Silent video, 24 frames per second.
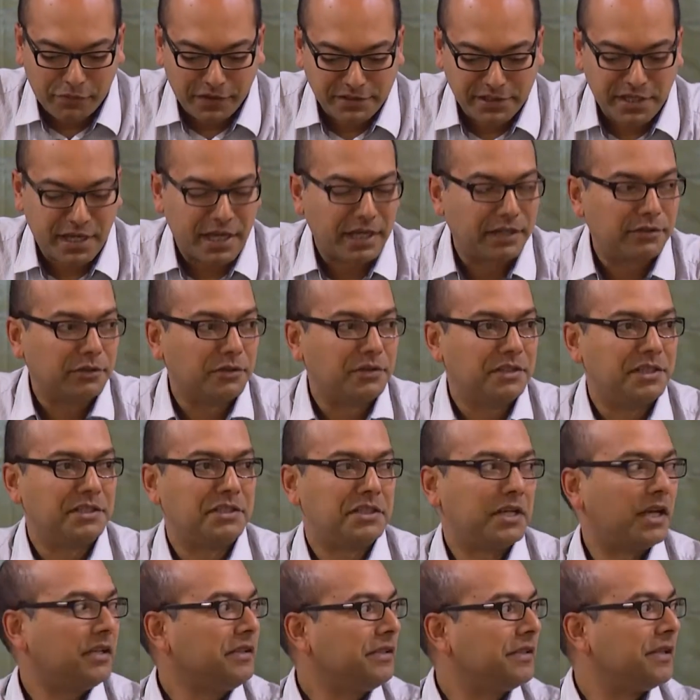Anand
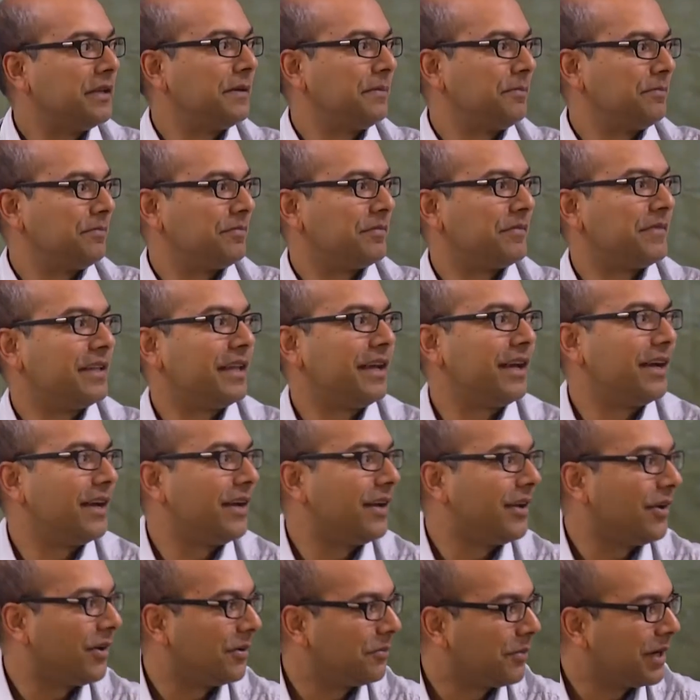Nishat
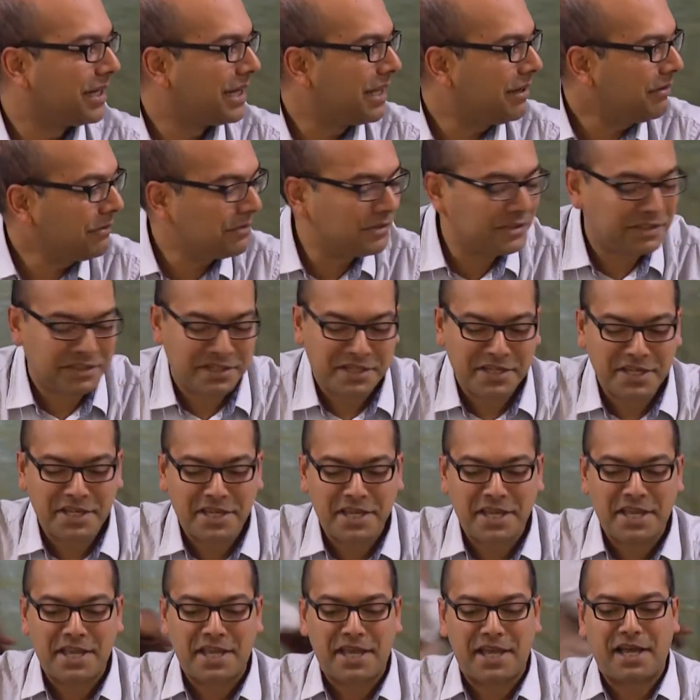on my left,
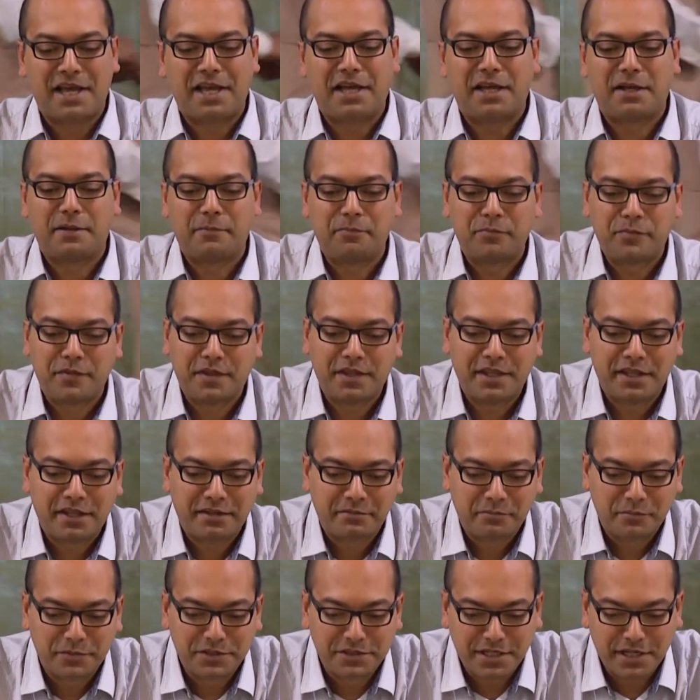
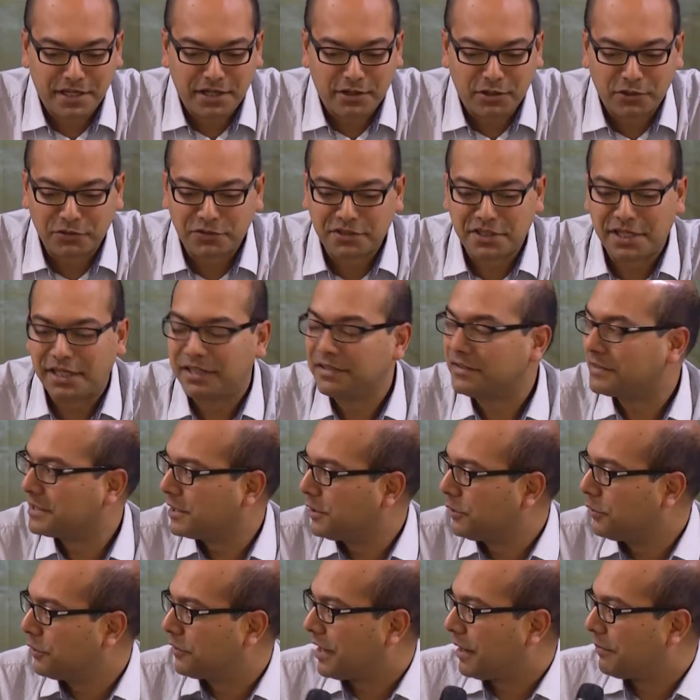Mr. Hossein
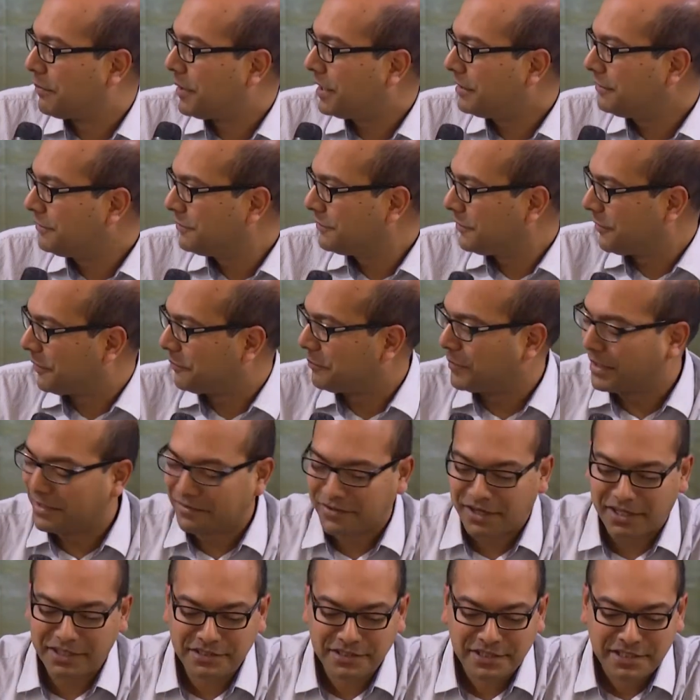Zillur Rahman on my
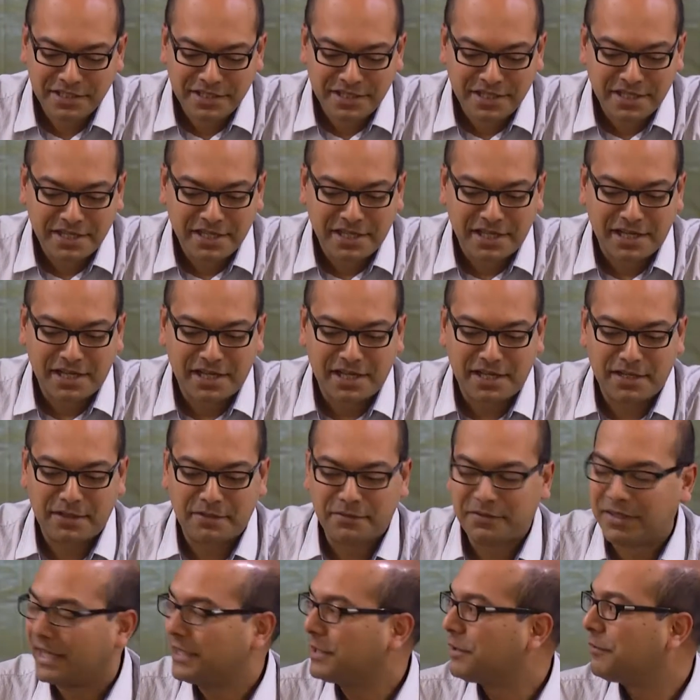right.
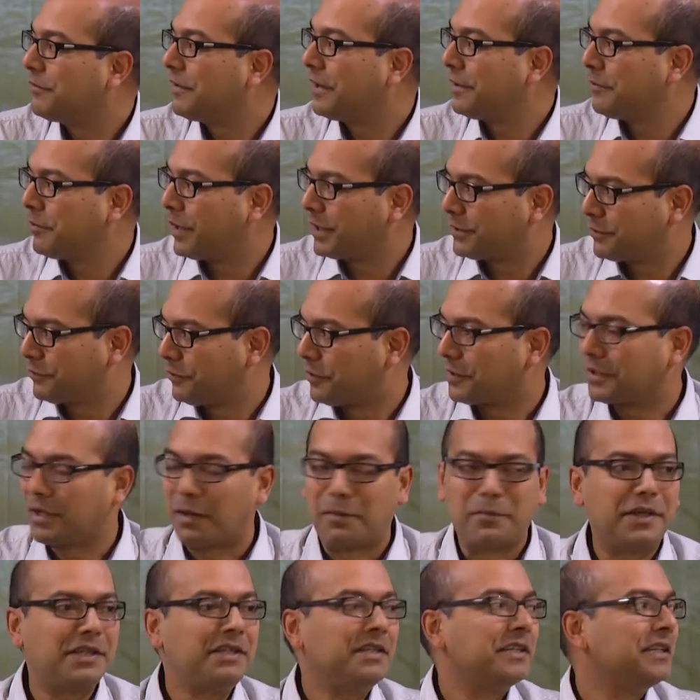Thank you very much for
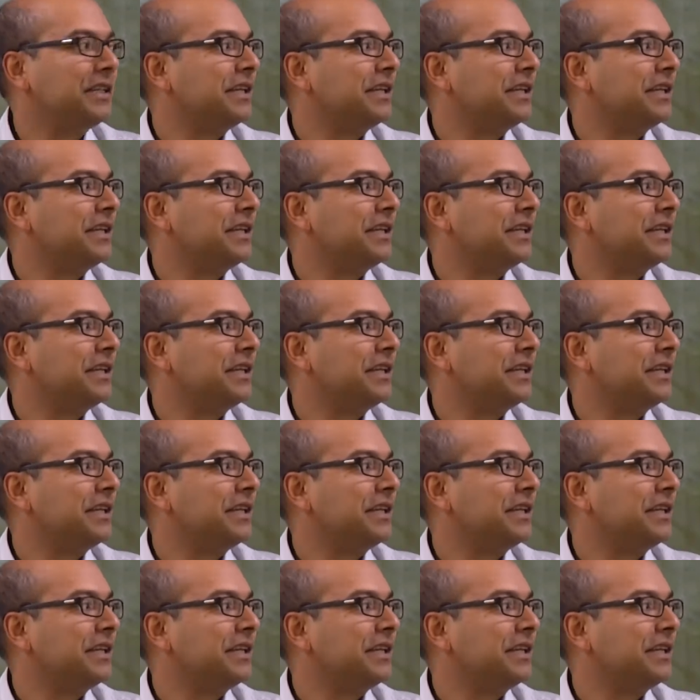coming.